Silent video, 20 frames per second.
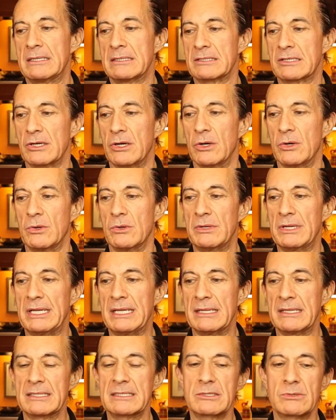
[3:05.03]
So
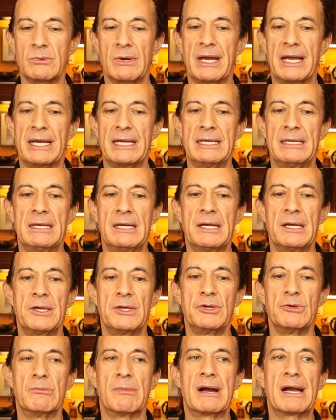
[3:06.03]
in this way,
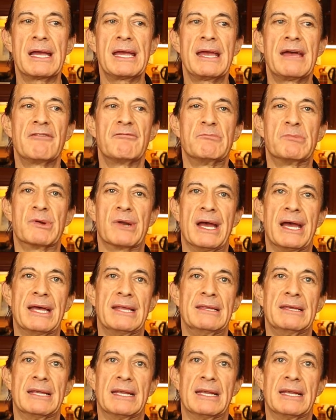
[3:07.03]
you might have bread